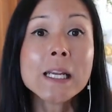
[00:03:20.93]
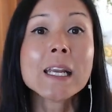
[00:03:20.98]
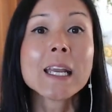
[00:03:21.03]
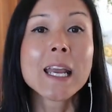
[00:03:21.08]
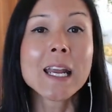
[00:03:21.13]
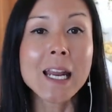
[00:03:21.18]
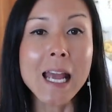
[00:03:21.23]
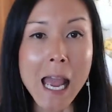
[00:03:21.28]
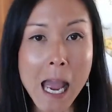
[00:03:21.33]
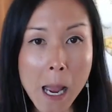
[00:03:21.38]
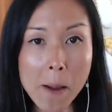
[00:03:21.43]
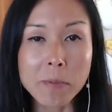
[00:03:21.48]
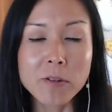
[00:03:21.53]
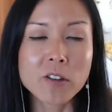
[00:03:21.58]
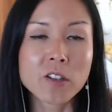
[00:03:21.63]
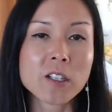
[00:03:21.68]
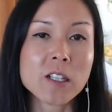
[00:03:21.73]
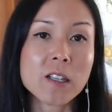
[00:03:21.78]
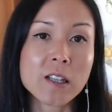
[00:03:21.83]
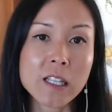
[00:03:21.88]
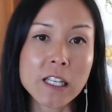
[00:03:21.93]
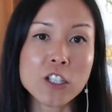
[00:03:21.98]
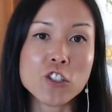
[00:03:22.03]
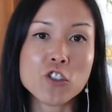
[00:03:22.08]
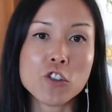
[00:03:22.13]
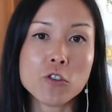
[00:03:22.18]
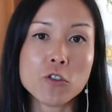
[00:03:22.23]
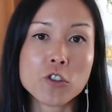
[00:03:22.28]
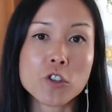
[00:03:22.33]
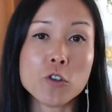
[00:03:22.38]
can absolutely lead
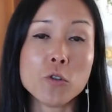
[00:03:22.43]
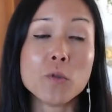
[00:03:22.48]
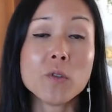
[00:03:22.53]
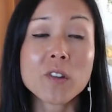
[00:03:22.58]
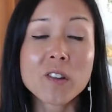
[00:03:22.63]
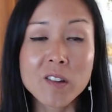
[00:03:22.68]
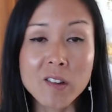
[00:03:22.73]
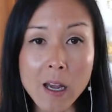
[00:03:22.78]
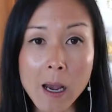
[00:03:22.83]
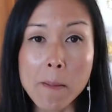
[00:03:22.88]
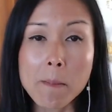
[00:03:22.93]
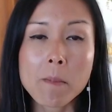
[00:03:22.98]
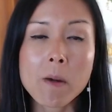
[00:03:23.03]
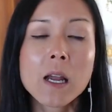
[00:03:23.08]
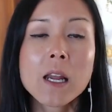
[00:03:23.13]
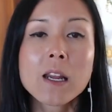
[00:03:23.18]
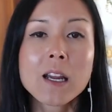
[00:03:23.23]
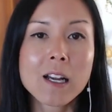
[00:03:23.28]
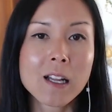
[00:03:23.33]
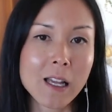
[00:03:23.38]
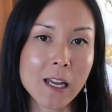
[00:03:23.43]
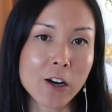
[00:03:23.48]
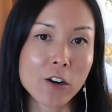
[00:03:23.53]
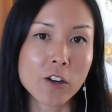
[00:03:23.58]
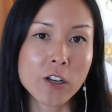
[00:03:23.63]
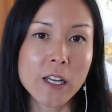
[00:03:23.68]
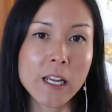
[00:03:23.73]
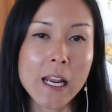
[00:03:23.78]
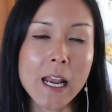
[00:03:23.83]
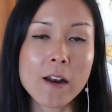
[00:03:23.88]
you to some
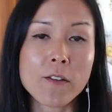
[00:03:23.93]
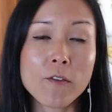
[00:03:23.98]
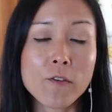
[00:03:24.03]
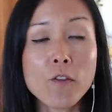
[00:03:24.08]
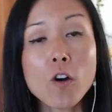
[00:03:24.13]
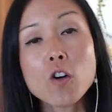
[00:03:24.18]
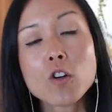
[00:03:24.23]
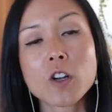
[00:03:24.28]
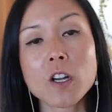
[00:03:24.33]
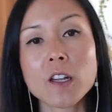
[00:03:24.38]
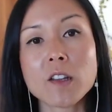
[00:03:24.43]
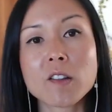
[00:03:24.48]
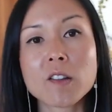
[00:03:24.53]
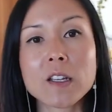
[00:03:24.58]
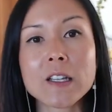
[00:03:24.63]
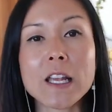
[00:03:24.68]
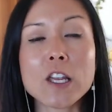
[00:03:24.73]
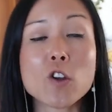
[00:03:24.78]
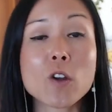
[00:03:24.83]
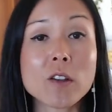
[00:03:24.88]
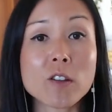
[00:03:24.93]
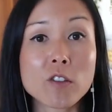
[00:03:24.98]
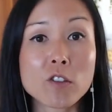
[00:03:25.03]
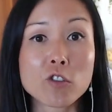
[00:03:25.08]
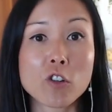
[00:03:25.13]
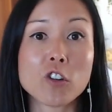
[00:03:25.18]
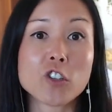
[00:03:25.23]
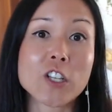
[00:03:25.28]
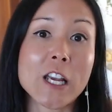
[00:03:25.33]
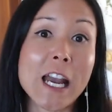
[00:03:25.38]
clarity and focus that you can
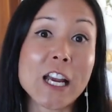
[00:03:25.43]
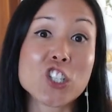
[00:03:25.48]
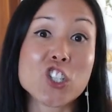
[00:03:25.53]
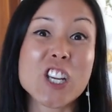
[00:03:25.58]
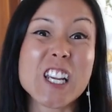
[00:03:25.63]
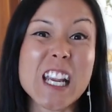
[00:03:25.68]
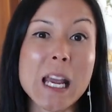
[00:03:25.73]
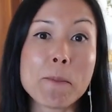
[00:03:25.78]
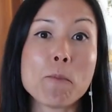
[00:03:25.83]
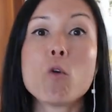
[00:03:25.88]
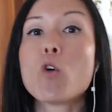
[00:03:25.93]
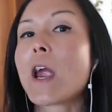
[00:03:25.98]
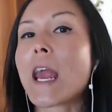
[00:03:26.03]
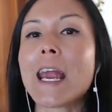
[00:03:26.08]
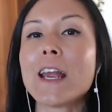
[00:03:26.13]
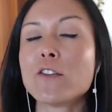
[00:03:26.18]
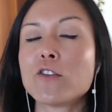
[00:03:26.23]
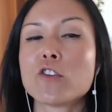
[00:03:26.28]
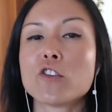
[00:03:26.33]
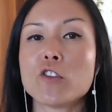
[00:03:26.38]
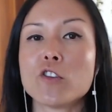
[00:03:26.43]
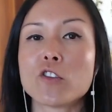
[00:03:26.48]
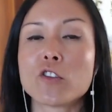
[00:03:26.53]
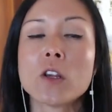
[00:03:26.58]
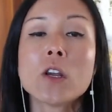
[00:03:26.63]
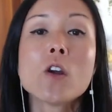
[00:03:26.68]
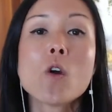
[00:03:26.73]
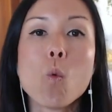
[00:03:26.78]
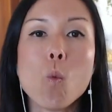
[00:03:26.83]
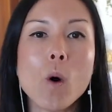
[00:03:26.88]
start to actually get more answers
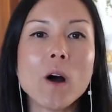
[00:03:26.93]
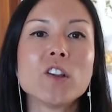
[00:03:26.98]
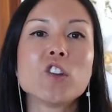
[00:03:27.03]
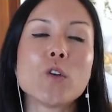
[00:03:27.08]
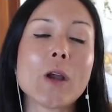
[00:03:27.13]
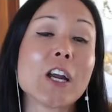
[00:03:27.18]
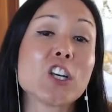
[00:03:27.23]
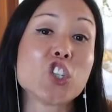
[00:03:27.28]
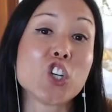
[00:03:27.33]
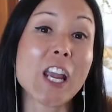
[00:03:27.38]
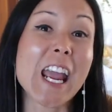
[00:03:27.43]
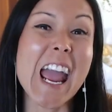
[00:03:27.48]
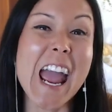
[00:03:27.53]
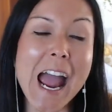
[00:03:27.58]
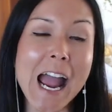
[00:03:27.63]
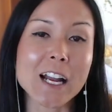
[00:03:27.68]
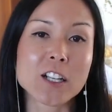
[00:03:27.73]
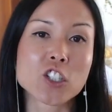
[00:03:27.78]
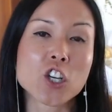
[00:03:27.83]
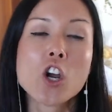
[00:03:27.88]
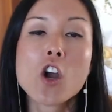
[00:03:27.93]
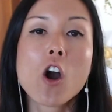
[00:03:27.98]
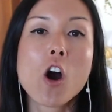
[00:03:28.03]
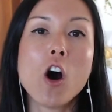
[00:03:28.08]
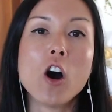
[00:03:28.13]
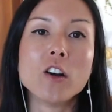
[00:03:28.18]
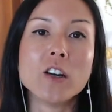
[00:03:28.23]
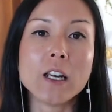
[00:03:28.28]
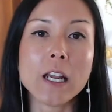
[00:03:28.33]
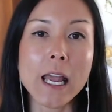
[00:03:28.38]
once you actually act
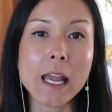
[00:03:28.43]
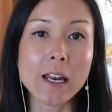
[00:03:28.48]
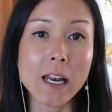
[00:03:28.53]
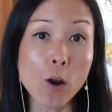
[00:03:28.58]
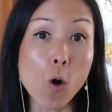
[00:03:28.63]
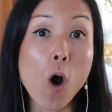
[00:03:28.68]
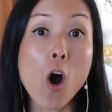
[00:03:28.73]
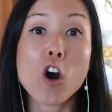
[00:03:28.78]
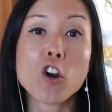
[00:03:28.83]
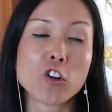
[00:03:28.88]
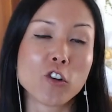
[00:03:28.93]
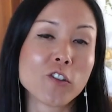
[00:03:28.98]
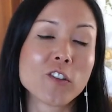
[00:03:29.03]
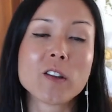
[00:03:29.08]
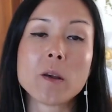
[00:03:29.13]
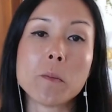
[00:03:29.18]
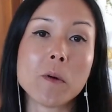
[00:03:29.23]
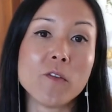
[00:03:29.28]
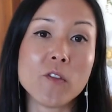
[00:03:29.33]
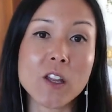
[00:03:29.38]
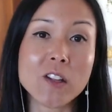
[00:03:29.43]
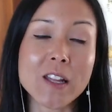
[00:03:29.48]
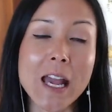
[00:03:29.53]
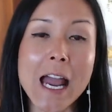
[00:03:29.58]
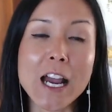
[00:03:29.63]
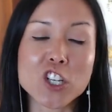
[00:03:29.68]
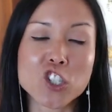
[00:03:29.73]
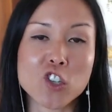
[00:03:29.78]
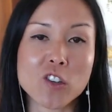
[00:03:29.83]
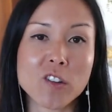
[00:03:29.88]
on and honor some of these
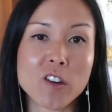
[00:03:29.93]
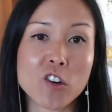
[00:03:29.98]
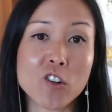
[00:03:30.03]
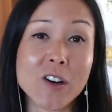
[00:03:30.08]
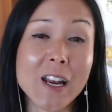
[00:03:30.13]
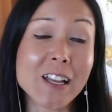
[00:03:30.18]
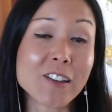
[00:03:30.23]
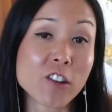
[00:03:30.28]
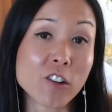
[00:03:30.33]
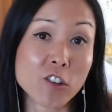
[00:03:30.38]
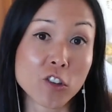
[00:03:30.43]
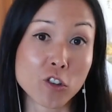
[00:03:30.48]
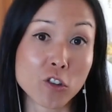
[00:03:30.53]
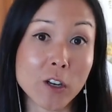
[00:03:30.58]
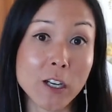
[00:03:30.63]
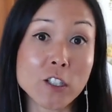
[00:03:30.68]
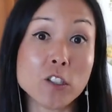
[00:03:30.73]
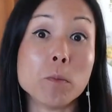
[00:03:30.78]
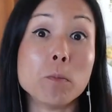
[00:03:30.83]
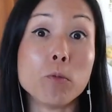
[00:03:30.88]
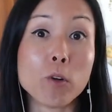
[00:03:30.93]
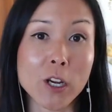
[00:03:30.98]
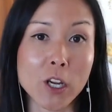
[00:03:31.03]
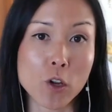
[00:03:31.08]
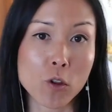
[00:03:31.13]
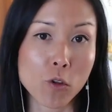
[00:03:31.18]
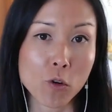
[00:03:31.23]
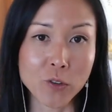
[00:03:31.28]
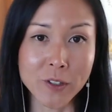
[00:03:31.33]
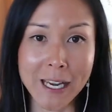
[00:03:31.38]
actions that are necessary to bring
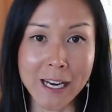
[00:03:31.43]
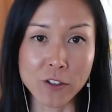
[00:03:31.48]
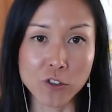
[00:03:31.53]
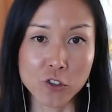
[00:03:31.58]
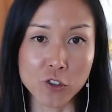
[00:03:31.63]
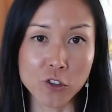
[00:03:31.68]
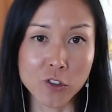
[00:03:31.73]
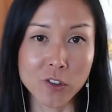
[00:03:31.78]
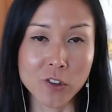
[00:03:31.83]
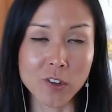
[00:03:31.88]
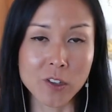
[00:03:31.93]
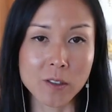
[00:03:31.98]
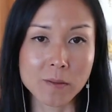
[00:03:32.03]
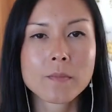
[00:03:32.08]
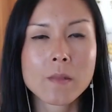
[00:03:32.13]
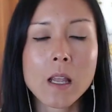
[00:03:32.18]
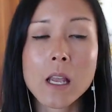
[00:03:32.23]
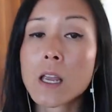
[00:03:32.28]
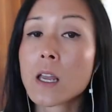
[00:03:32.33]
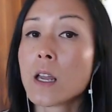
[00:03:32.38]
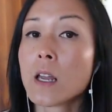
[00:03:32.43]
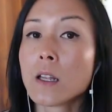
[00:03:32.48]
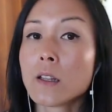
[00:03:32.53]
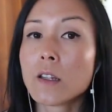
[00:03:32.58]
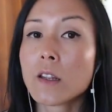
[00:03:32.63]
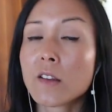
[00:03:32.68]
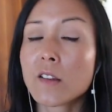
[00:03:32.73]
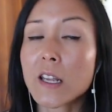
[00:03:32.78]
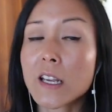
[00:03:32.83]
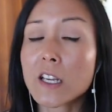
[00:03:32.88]
you those answers.
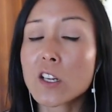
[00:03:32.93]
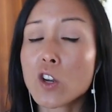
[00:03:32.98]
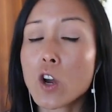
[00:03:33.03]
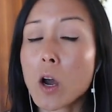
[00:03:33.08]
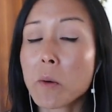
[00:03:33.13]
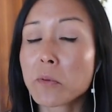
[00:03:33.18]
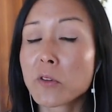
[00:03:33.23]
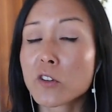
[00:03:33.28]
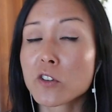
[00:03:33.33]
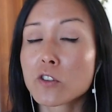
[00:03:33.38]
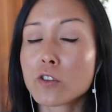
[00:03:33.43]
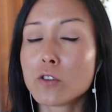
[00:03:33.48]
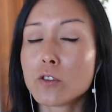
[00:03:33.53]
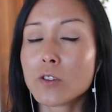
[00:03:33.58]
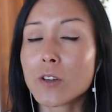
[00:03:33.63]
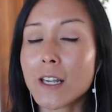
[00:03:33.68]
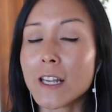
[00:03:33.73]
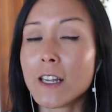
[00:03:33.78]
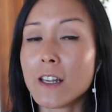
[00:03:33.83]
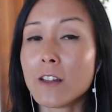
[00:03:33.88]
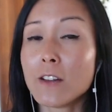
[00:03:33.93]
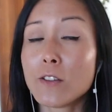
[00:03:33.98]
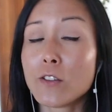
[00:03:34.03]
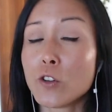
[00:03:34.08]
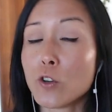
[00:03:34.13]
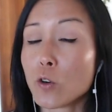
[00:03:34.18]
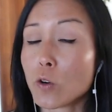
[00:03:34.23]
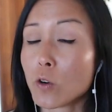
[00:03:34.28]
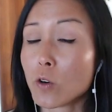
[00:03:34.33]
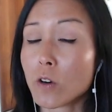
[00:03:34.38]
The second obstacle is
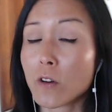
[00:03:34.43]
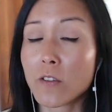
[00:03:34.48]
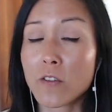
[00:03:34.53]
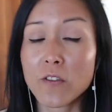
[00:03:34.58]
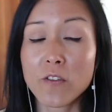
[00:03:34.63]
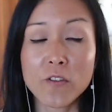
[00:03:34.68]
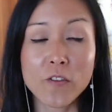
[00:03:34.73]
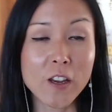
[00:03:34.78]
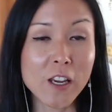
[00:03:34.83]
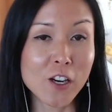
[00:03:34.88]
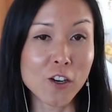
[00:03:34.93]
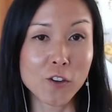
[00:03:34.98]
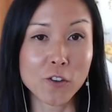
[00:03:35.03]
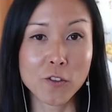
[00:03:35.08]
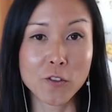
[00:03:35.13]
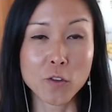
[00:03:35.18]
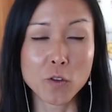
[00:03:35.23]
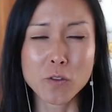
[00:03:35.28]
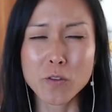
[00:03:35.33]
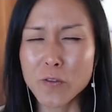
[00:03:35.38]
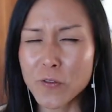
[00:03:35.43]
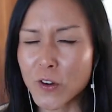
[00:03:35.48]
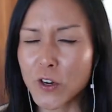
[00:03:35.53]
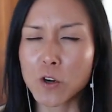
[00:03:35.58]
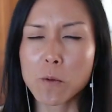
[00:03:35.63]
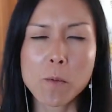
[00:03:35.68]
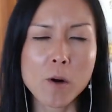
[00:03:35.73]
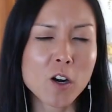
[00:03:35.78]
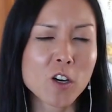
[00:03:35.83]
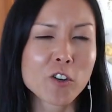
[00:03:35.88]
your fears, those fear
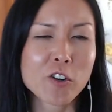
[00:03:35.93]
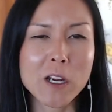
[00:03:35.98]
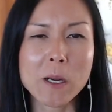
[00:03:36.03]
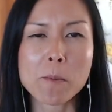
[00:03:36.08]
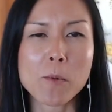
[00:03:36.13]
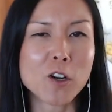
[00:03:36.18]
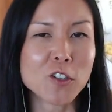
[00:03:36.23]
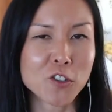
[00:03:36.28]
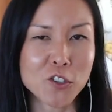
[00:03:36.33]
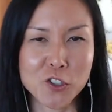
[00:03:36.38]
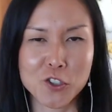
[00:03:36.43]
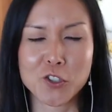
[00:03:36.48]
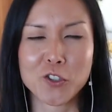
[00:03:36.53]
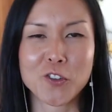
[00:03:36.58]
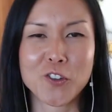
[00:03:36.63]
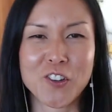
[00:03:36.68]
mongering monsters